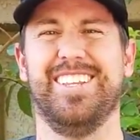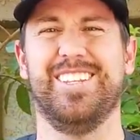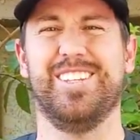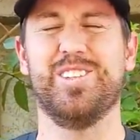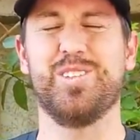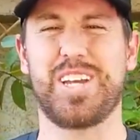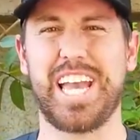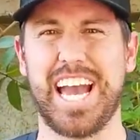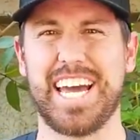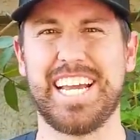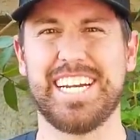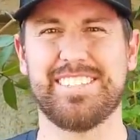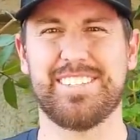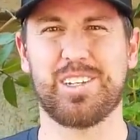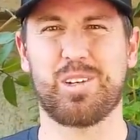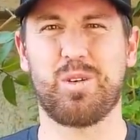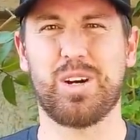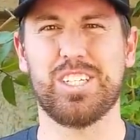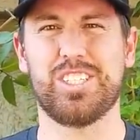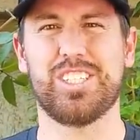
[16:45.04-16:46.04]
You can ask the
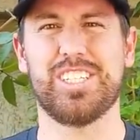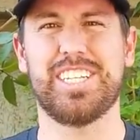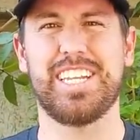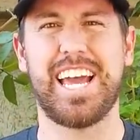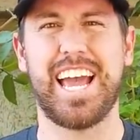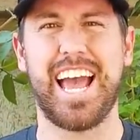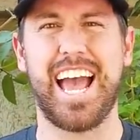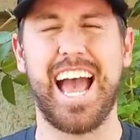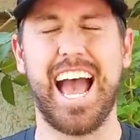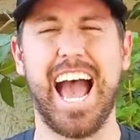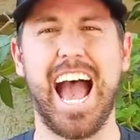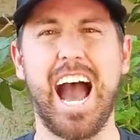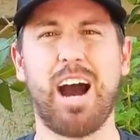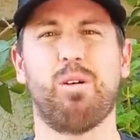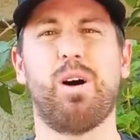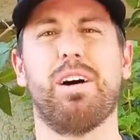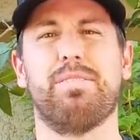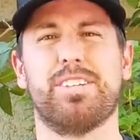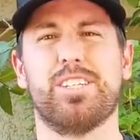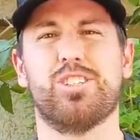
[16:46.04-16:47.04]
question, how
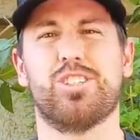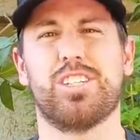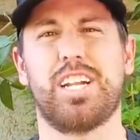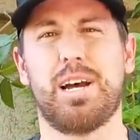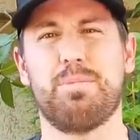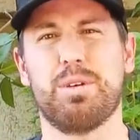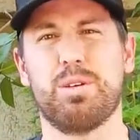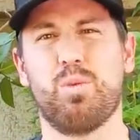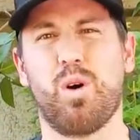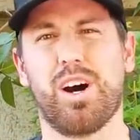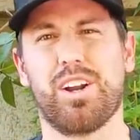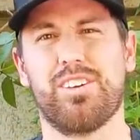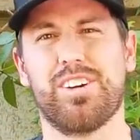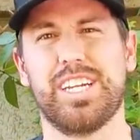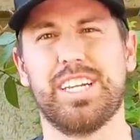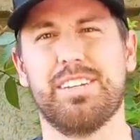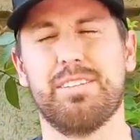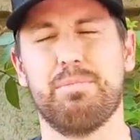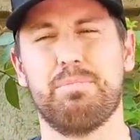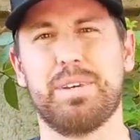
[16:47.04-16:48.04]
often should I be
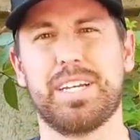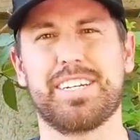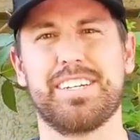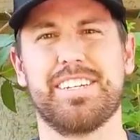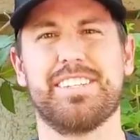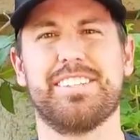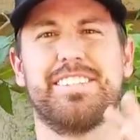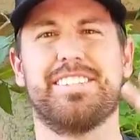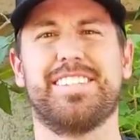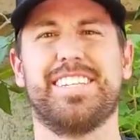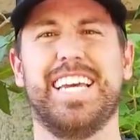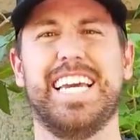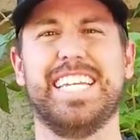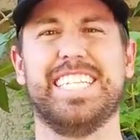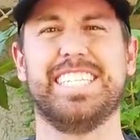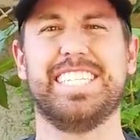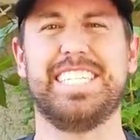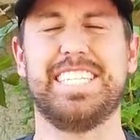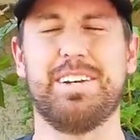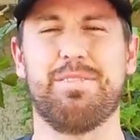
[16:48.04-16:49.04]
watering? Because
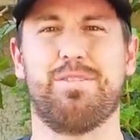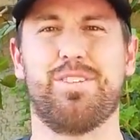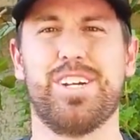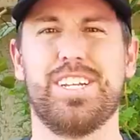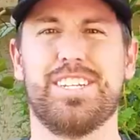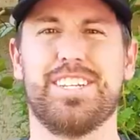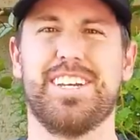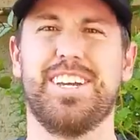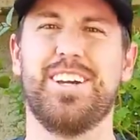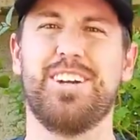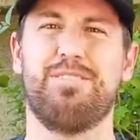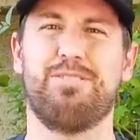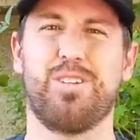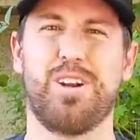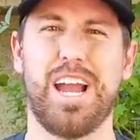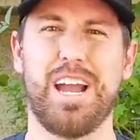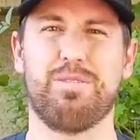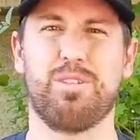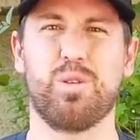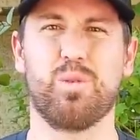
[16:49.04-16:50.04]
it's different for
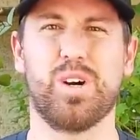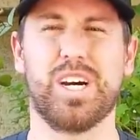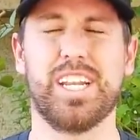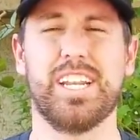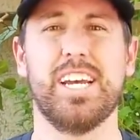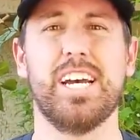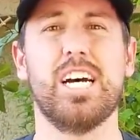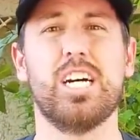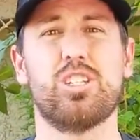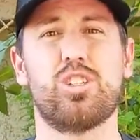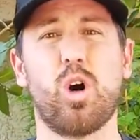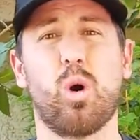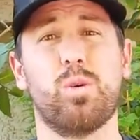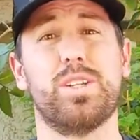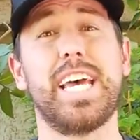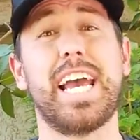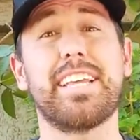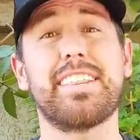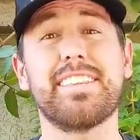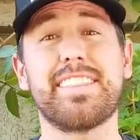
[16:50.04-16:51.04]
everyone. So
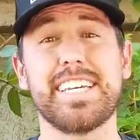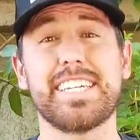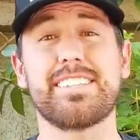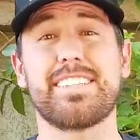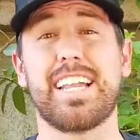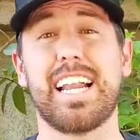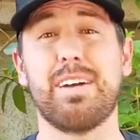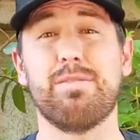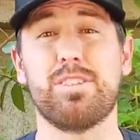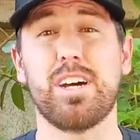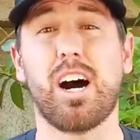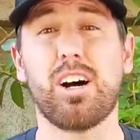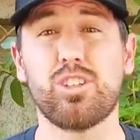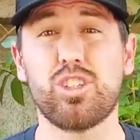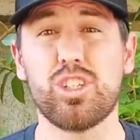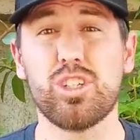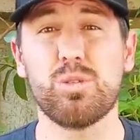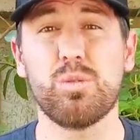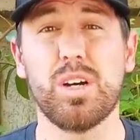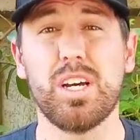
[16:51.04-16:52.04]
take the things that I've
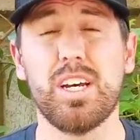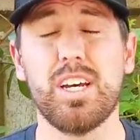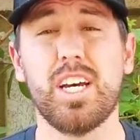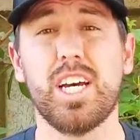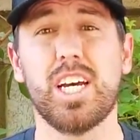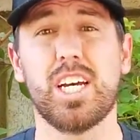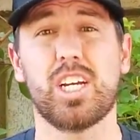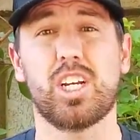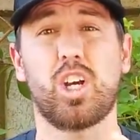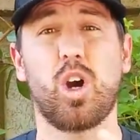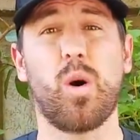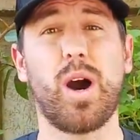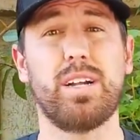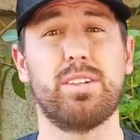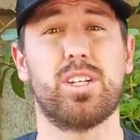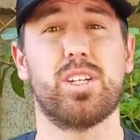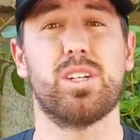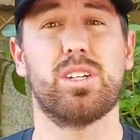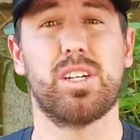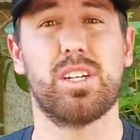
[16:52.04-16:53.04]
taught you, go out
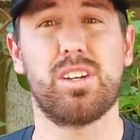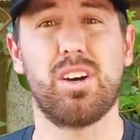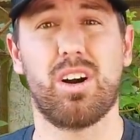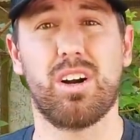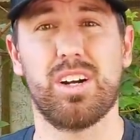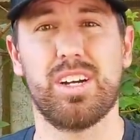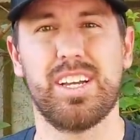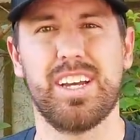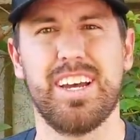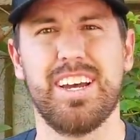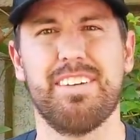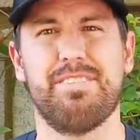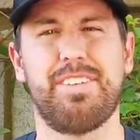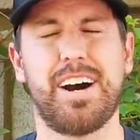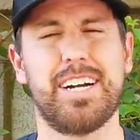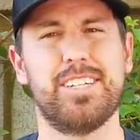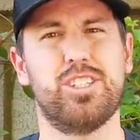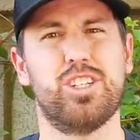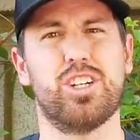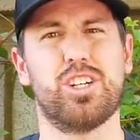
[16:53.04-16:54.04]
to your yard,
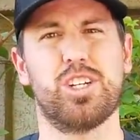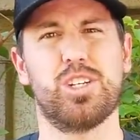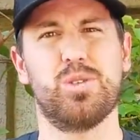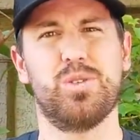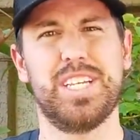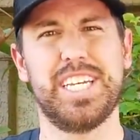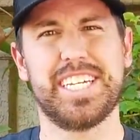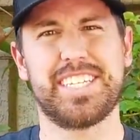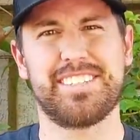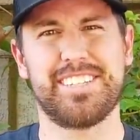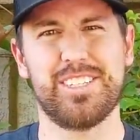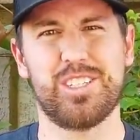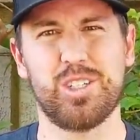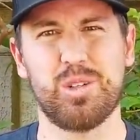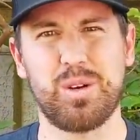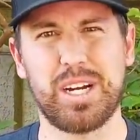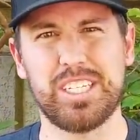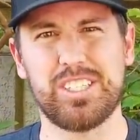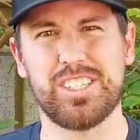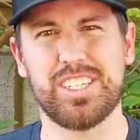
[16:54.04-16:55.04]
find your unique
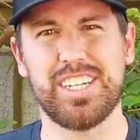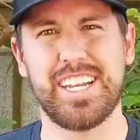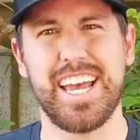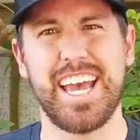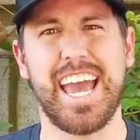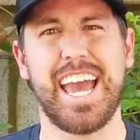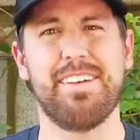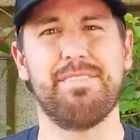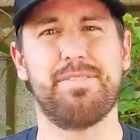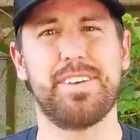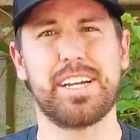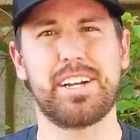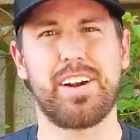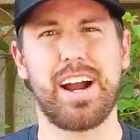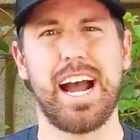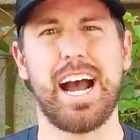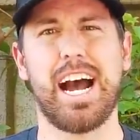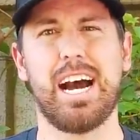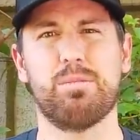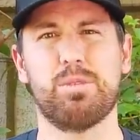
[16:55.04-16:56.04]
situation, and figure
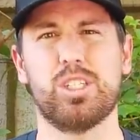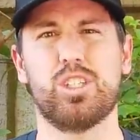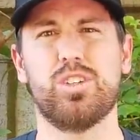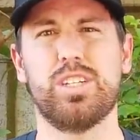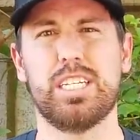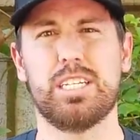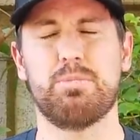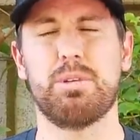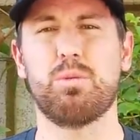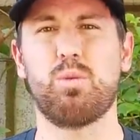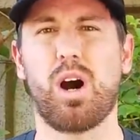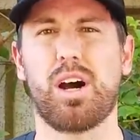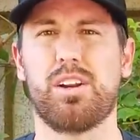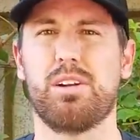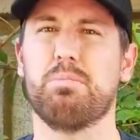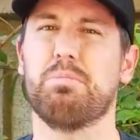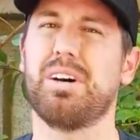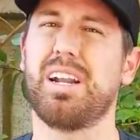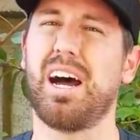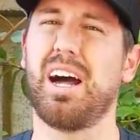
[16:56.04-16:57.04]
out how much you need to be
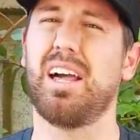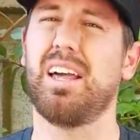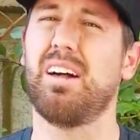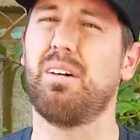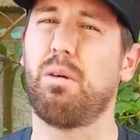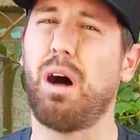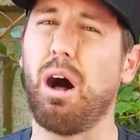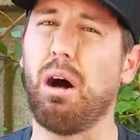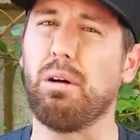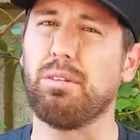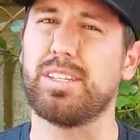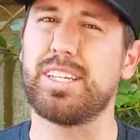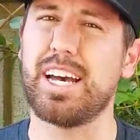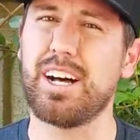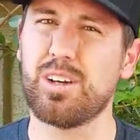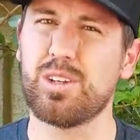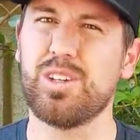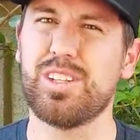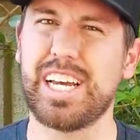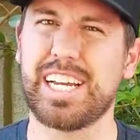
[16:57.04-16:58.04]
watering. But I'll
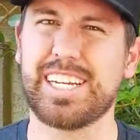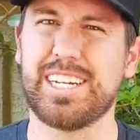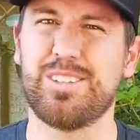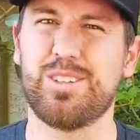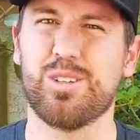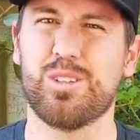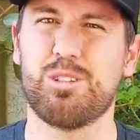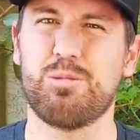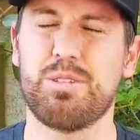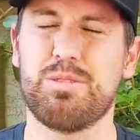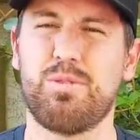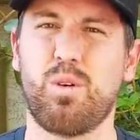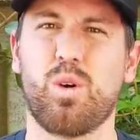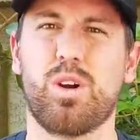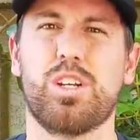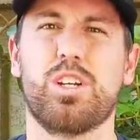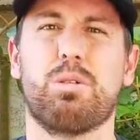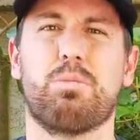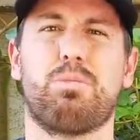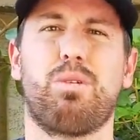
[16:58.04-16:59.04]
tell you, like I told you
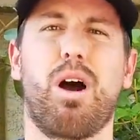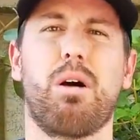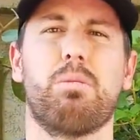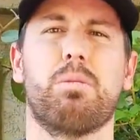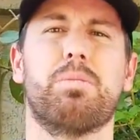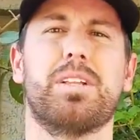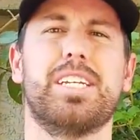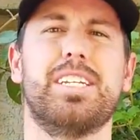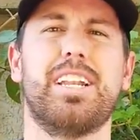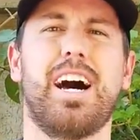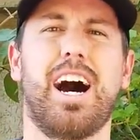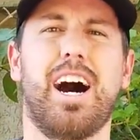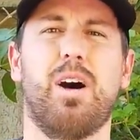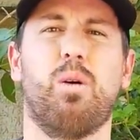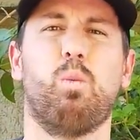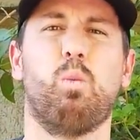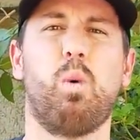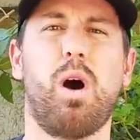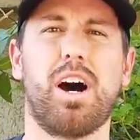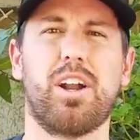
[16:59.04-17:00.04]
before, you're probably
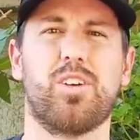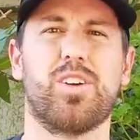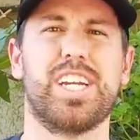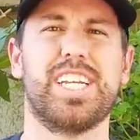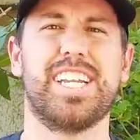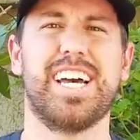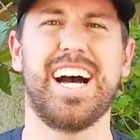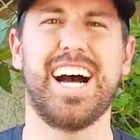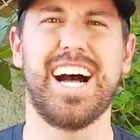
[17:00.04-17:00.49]
not watering